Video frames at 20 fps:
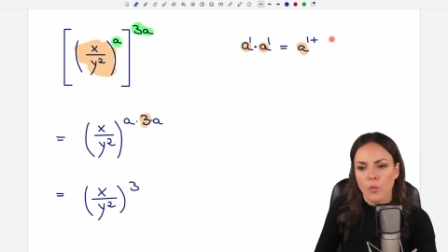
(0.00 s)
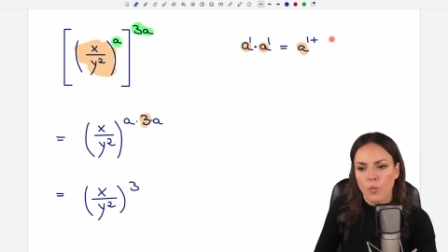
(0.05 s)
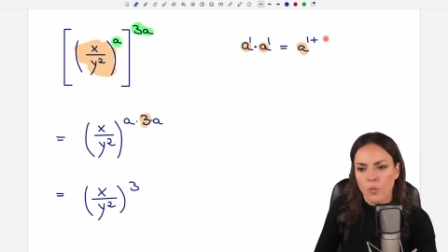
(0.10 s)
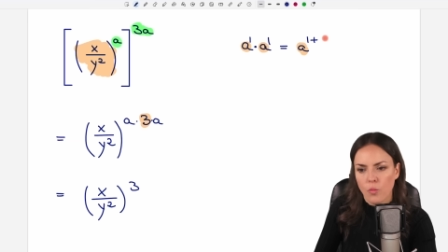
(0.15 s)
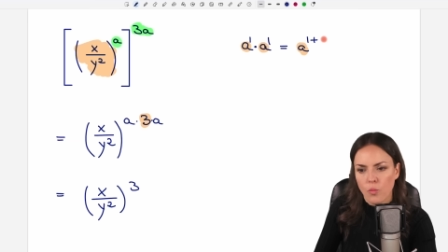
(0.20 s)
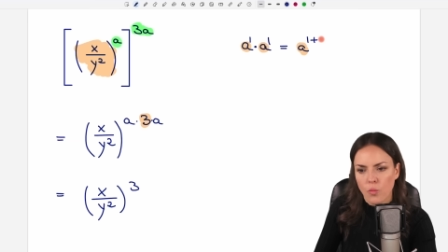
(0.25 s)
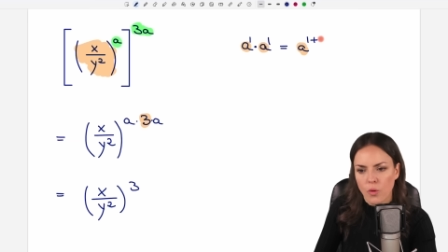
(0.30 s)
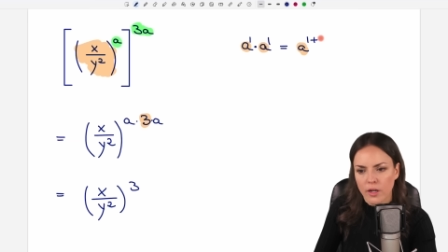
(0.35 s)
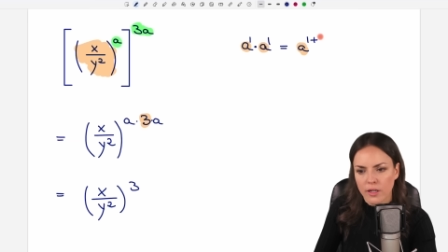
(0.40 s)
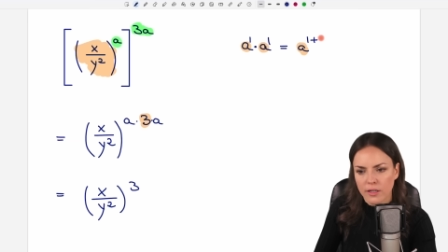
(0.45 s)

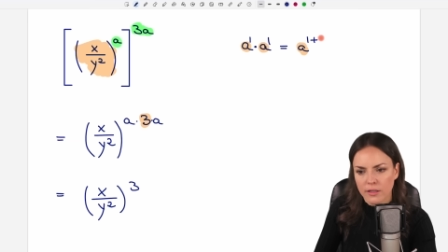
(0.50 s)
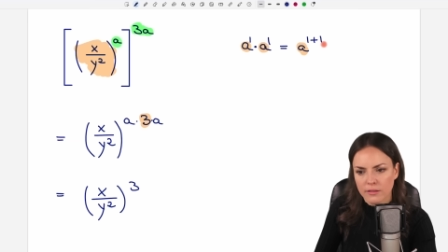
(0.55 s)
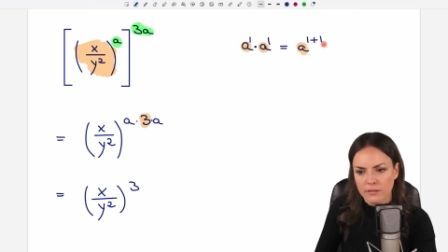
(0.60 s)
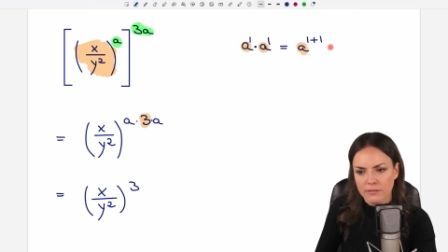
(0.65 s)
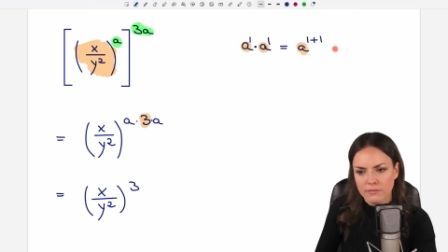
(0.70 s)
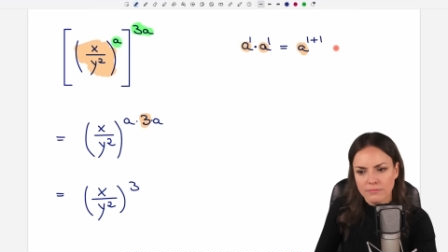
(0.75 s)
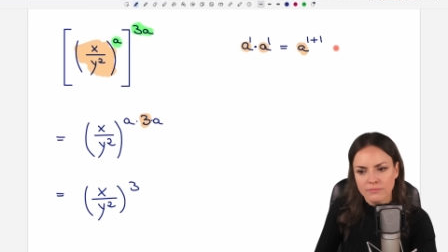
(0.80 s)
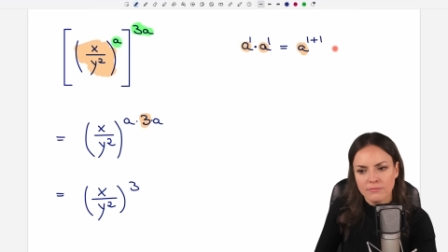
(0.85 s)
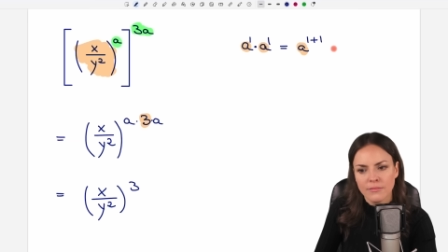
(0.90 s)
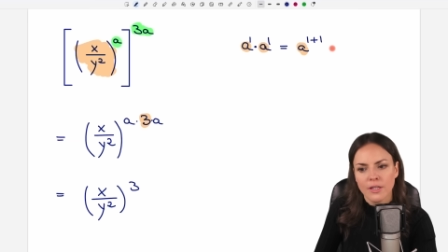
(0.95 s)

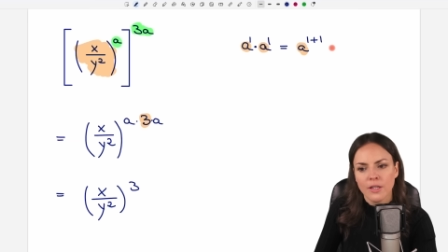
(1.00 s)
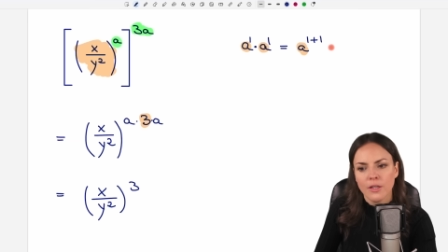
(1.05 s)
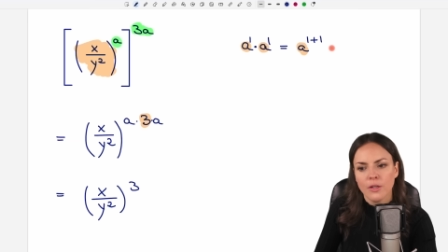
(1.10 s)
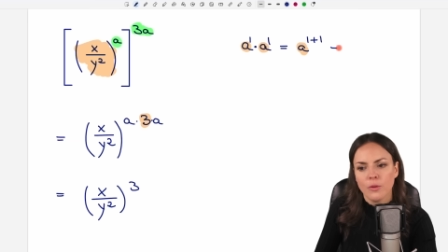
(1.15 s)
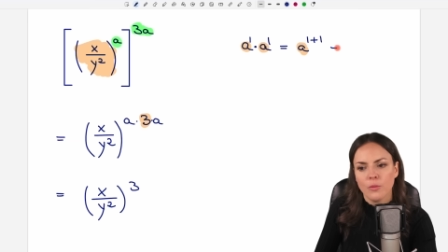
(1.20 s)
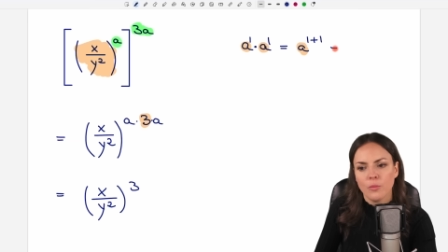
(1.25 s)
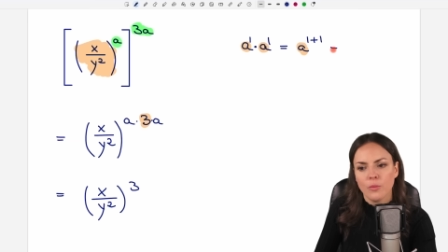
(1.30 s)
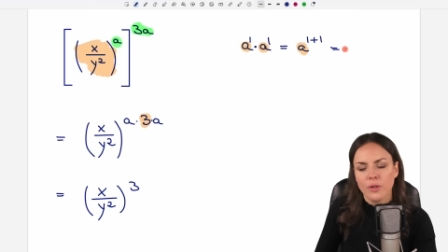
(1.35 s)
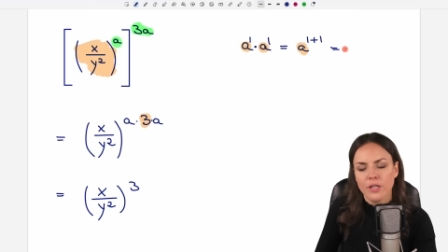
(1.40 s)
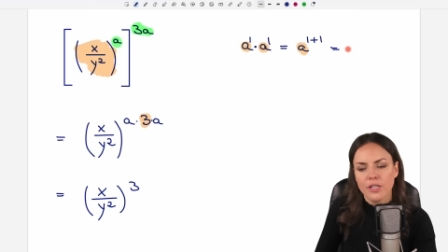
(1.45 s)
one,
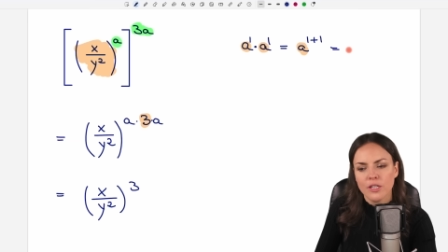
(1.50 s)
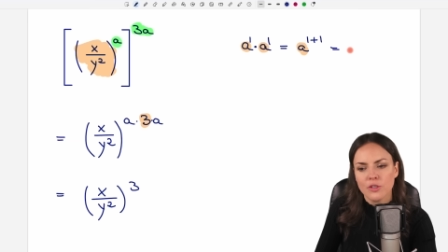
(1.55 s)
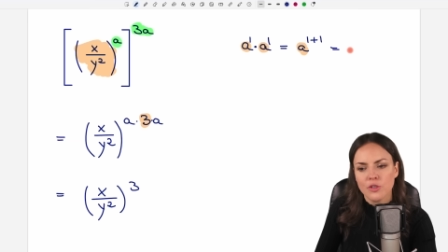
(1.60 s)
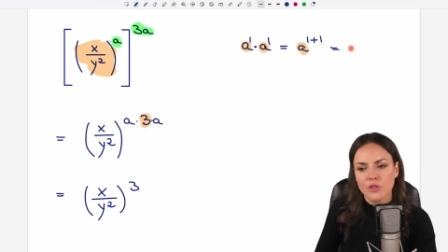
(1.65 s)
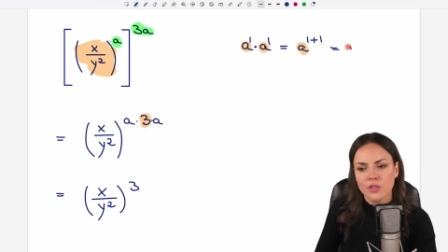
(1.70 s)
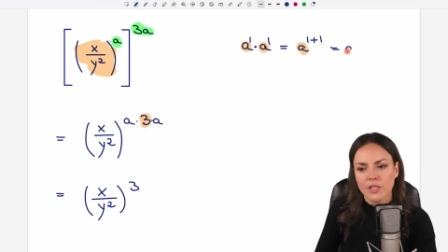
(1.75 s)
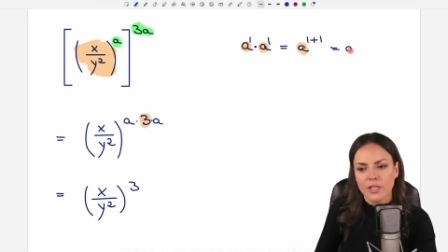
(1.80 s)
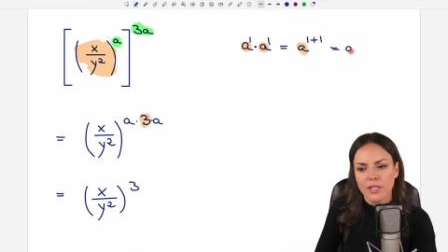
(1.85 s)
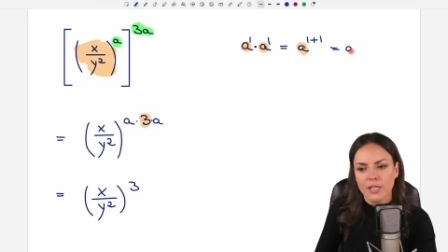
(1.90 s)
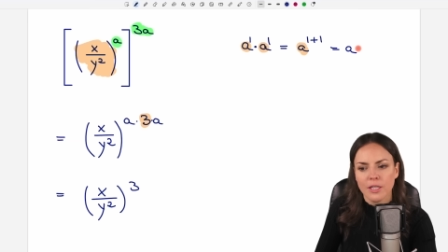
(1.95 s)

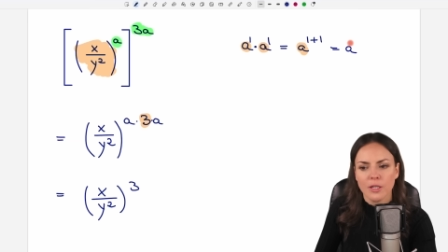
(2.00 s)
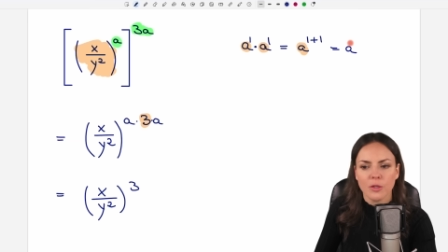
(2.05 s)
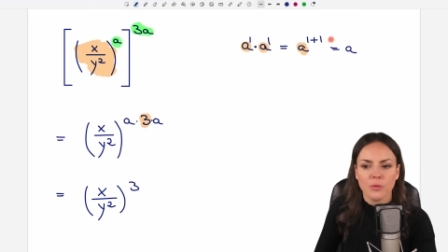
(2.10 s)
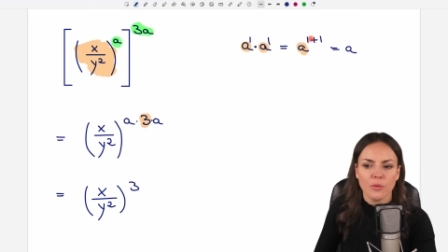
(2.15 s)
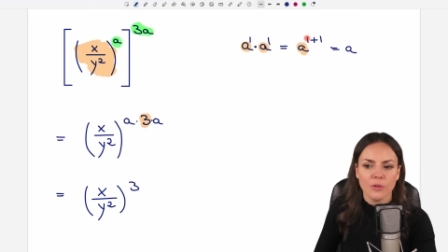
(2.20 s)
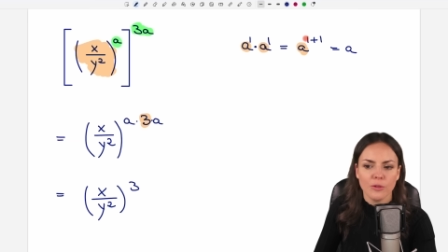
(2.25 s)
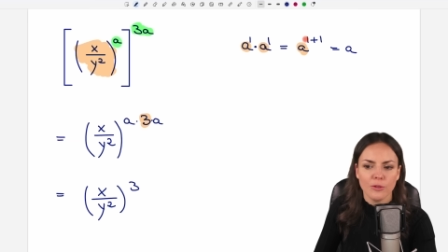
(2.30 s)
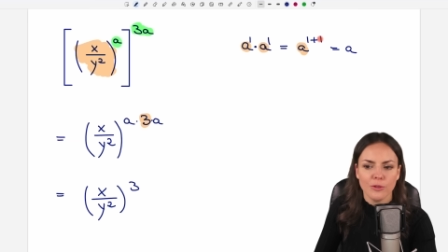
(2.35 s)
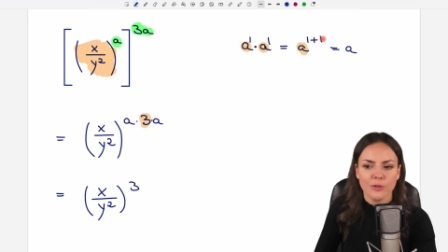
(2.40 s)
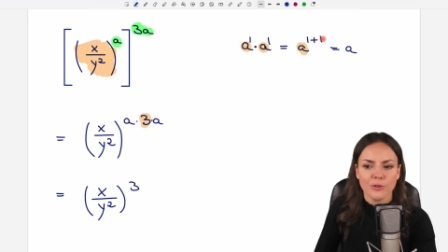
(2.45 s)
which
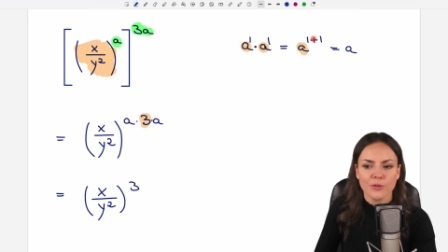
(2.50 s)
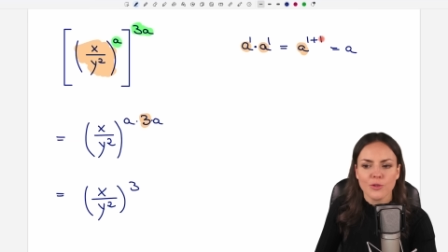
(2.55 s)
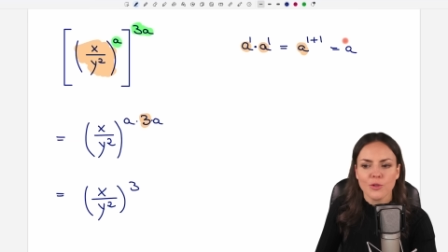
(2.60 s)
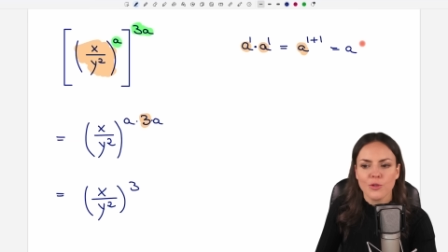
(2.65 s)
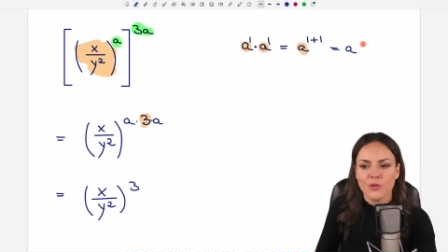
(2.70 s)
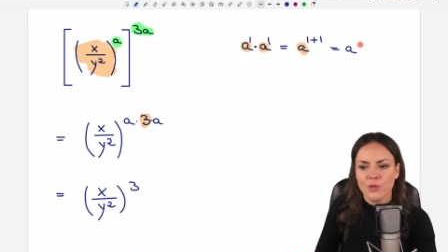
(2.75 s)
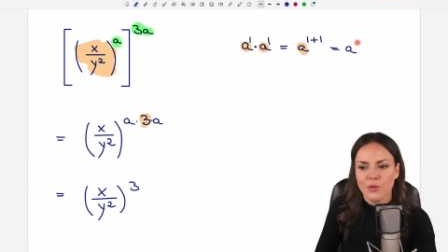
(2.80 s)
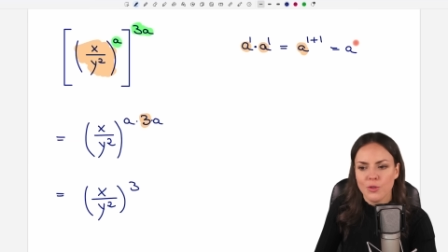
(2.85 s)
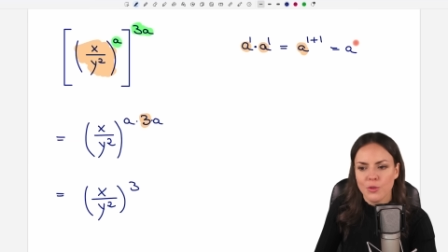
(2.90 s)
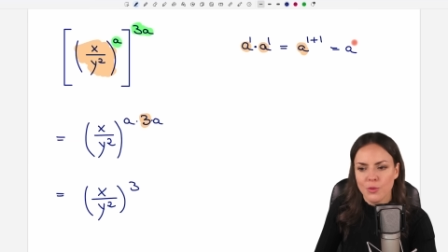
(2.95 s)
equals
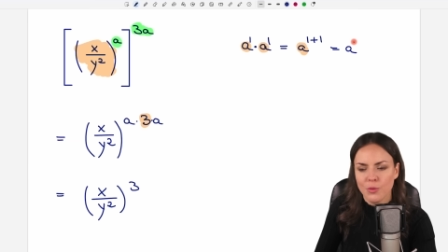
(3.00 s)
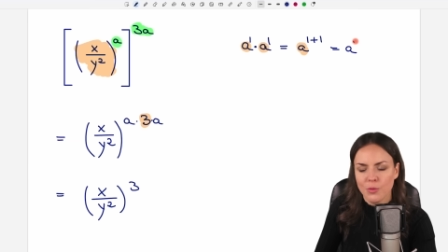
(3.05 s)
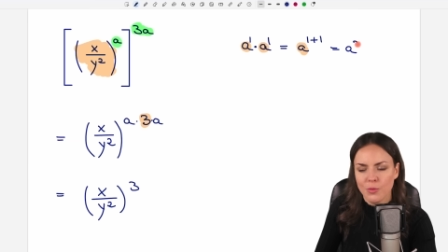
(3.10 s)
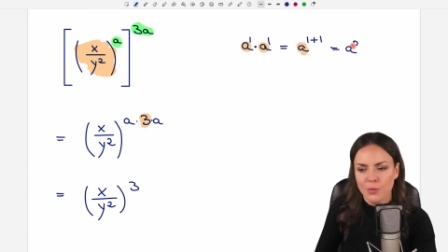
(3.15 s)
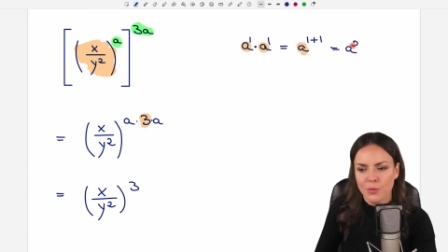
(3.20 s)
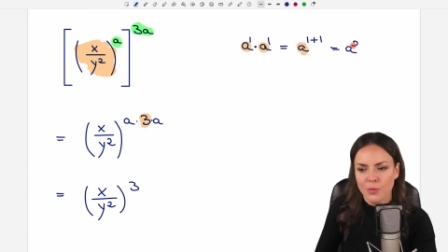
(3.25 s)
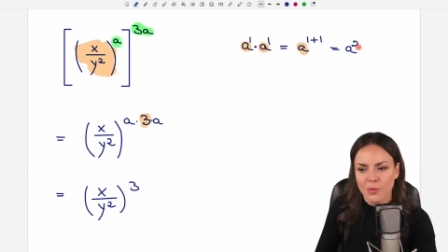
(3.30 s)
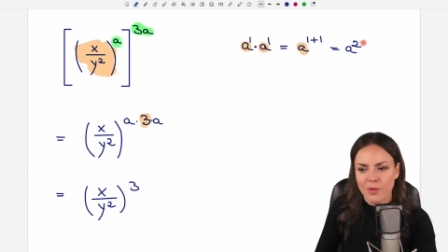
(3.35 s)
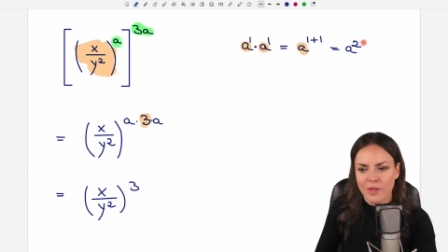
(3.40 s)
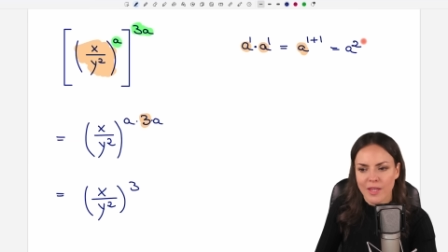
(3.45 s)

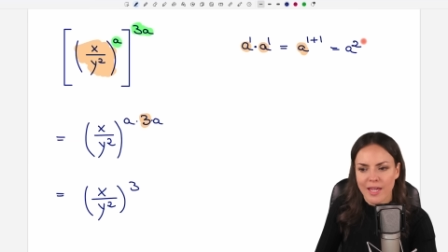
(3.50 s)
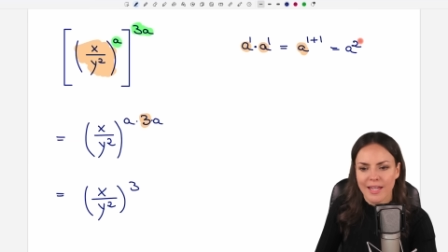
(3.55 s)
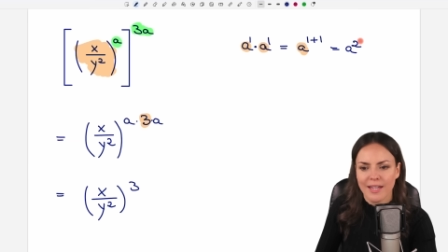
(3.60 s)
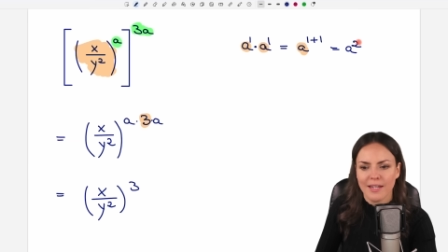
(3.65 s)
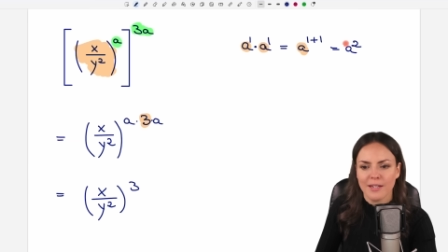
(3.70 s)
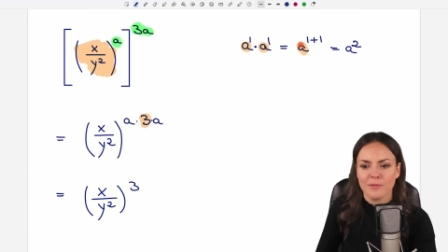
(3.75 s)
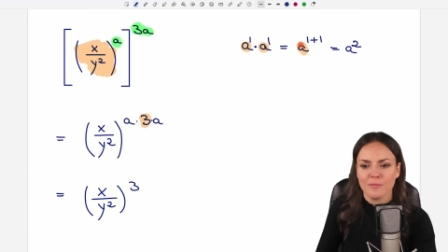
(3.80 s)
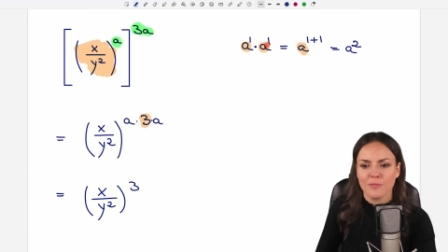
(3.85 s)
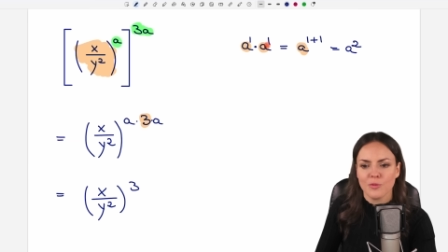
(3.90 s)
two then.